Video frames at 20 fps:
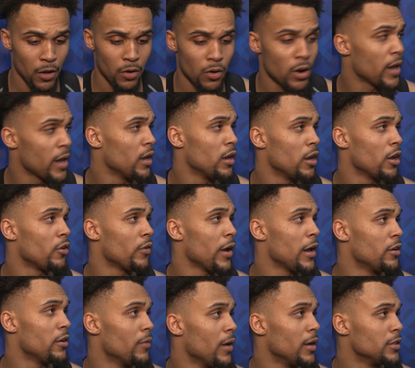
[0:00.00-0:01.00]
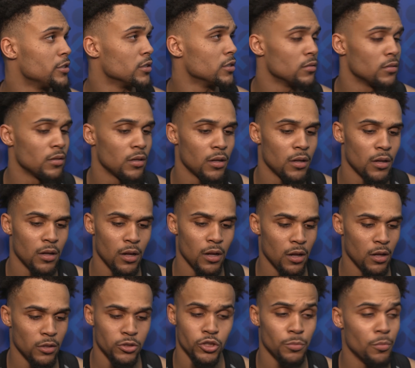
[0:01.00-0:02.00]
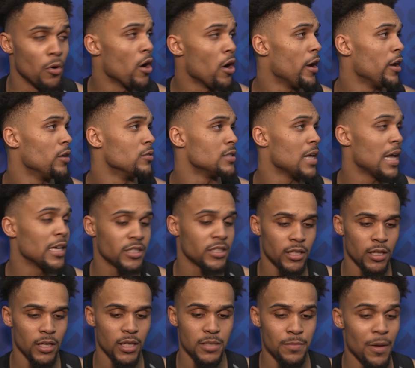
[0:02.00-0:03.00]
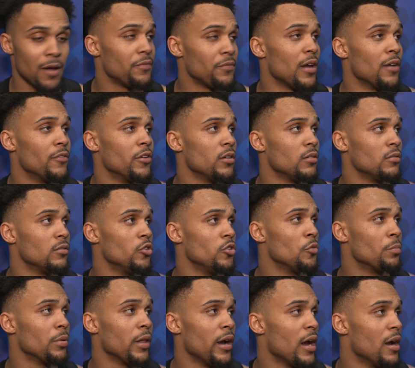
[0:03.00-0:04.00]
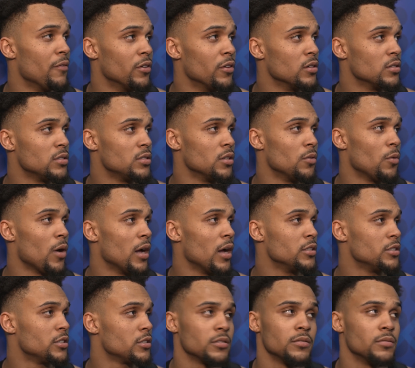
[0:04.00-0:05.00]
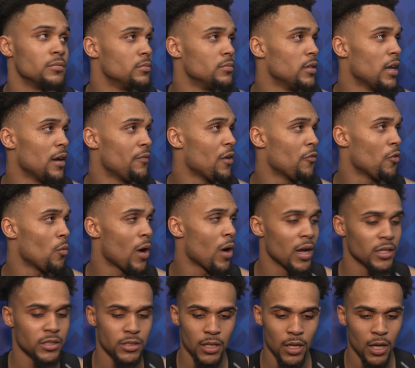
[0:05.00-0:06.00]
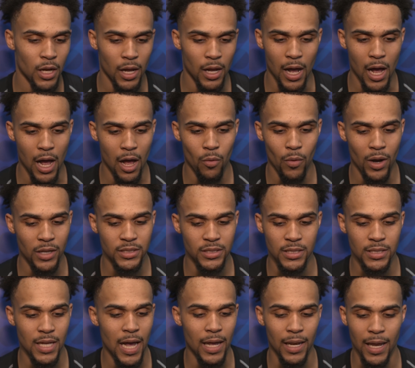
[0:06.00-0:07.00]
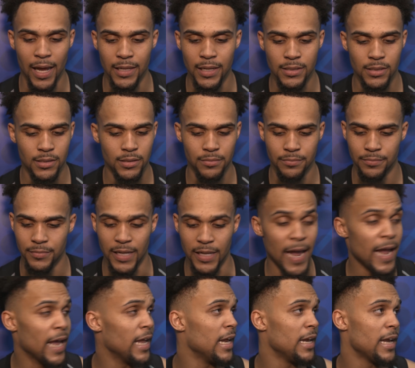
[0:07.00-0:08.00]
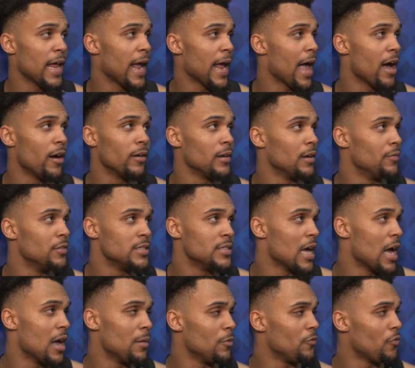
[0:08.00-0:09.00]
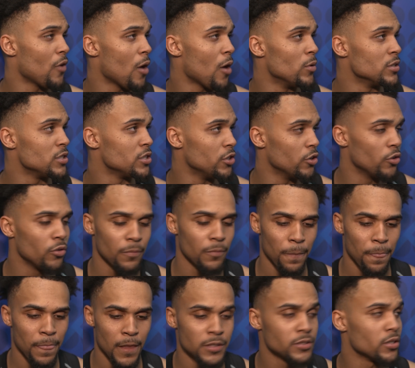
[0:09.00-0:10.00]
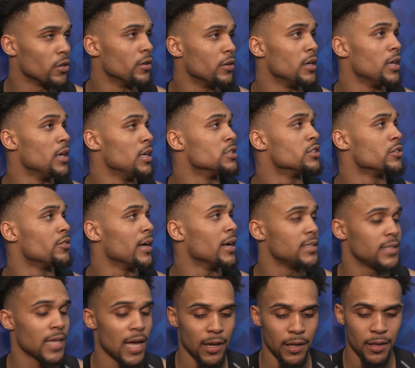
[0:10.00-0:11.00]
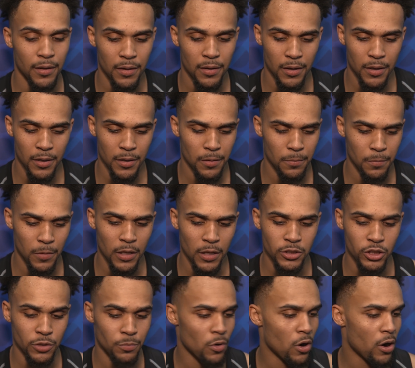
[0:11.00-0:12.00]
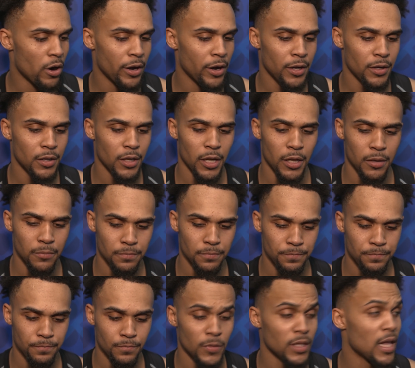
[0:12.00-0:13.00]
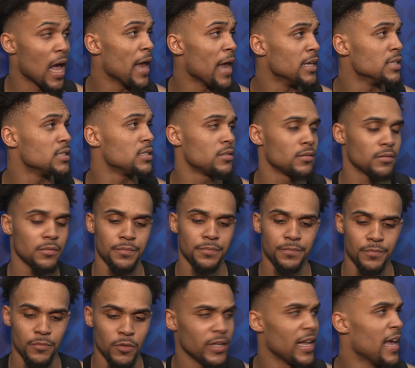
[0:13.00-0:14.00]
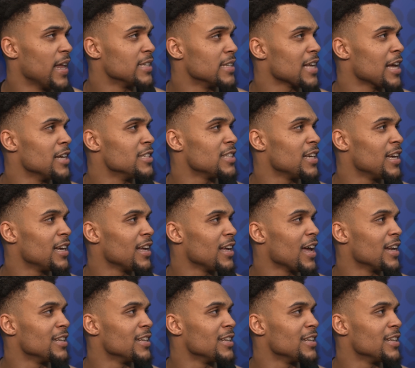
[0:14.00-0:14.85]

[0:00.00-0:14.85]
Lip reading: They're heading in a great direction. Jabari is actually, he's my favorite Duke player ever to watch, that I've ever watched. I watched his highlights day in and day out every time before I went to Duke. So he's a great talent. But Jabari and Giannis, or Giannis, how you say it?